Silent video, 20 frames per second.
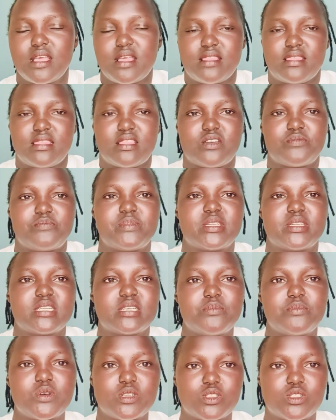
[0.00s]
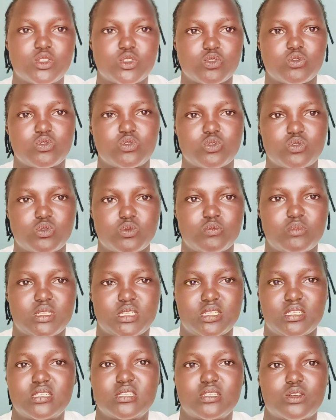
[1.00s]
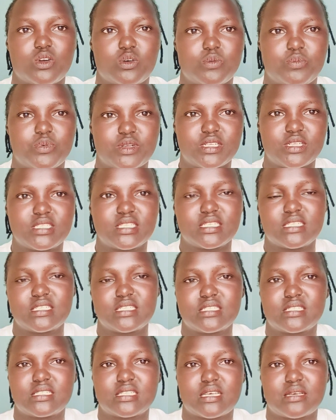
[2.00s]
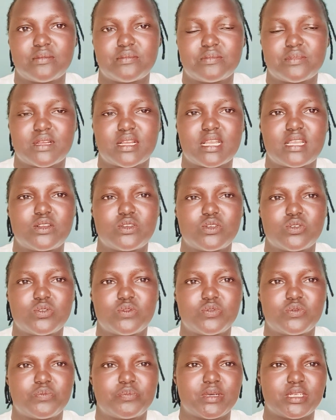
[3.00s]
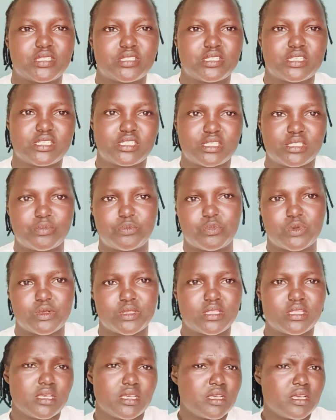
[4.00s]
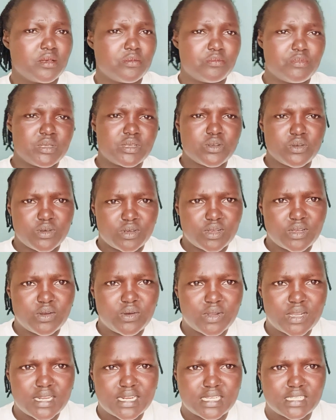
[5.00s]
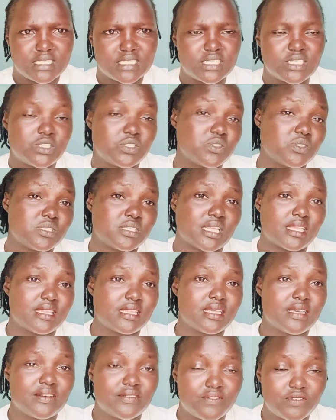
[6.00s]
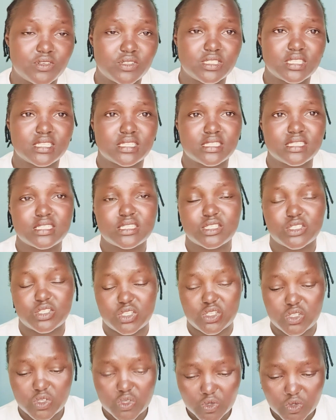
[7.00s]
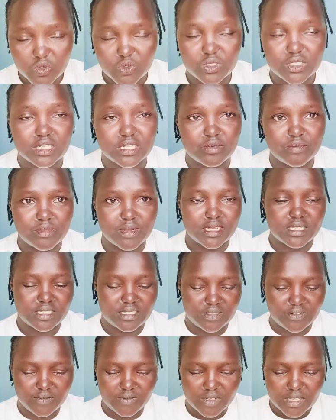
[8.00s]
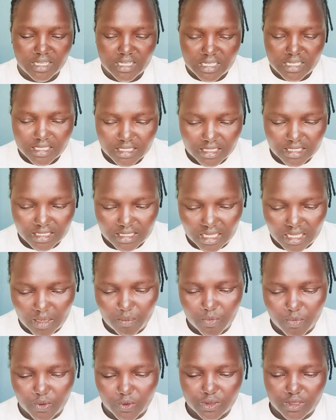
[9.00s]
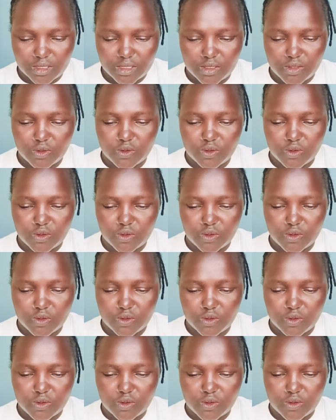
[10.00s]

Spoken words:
they've been able to be incorporated in some kind of partnership with big organizations, and they have gotten this huge and massive support.